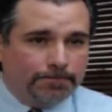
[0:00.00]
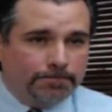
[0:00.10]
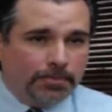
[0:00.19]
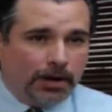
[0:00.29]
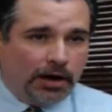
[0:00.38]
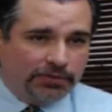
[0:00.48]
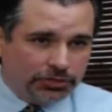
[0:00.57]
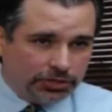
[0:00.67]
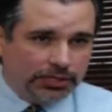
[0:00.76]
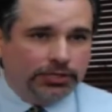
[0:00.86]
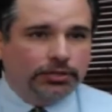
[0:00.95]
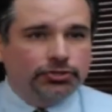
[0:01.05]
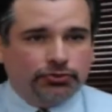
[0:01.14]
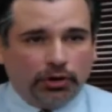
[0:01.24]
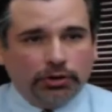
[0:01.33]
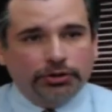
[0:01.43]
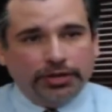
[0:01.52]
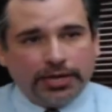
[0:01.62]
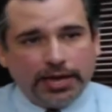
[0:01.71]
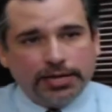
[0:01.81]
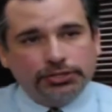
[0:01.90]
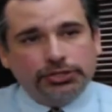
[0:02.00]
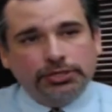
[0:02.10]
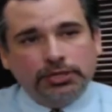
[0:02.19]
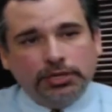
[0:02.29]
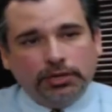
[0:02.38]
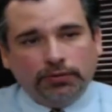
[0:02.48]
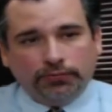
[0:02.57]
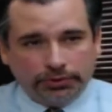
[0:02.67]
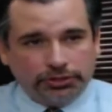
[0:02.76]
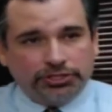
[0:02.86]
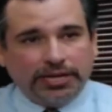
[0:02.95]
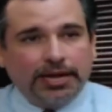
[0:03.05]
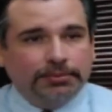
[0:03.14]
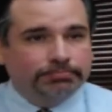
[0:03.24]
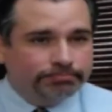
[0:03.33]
Obviously, the stronger the case for the state,